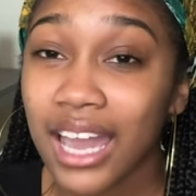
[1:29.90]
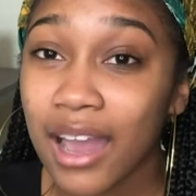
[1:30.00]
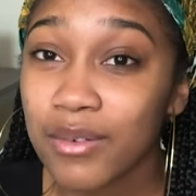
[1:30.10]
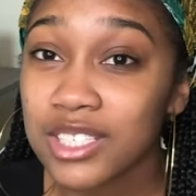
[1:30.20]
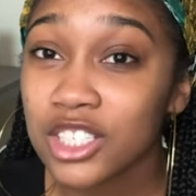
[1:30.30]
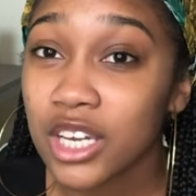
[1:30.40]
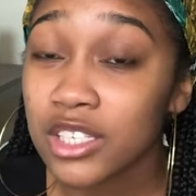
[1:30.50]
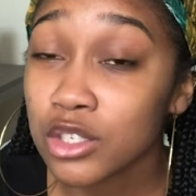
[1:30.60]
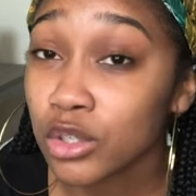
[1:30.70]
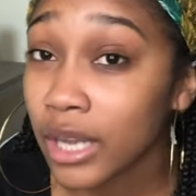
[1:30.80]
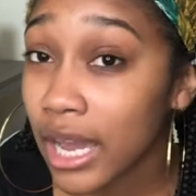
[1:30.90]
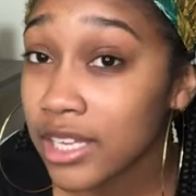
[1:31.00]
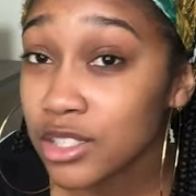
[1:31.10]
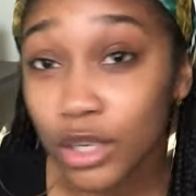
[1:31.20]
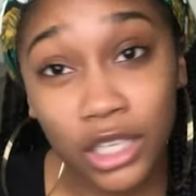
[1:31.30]
I would suggest you
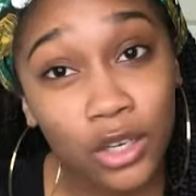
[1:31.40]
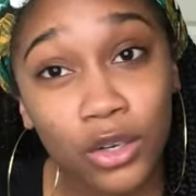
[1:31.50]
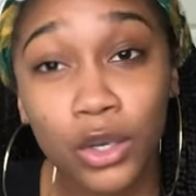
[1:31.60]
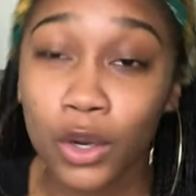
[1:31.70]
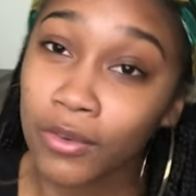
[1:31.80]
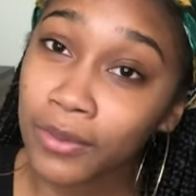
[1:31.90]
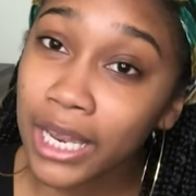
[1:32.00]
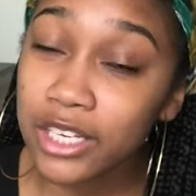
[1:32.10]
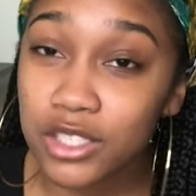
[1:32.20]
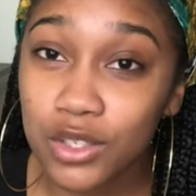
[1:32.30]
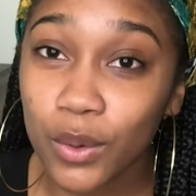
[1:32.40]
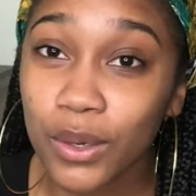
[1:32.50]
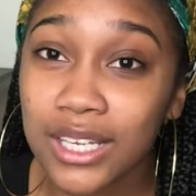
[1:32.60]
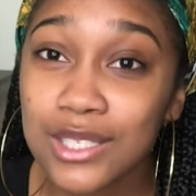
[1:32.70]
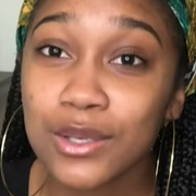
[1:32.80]
guys turn on notifications
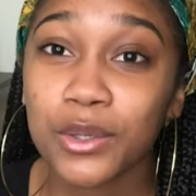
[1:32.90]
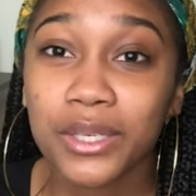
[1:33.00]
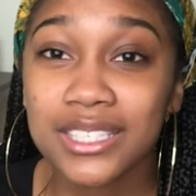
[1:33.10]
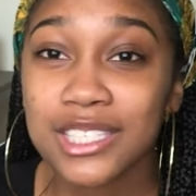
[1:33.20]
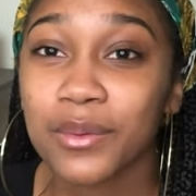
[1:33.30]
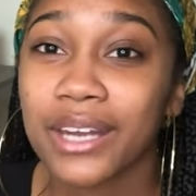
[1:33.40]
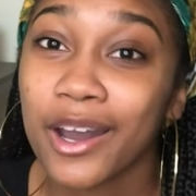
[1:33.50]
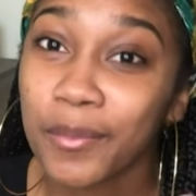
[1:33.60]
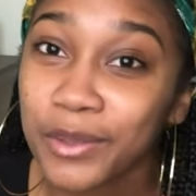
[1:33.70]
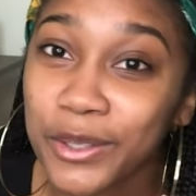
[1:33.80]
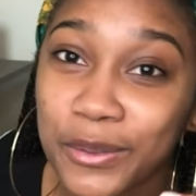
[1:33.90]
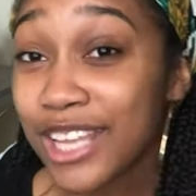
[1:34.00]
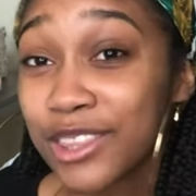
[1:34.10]
on so you can see when I upload.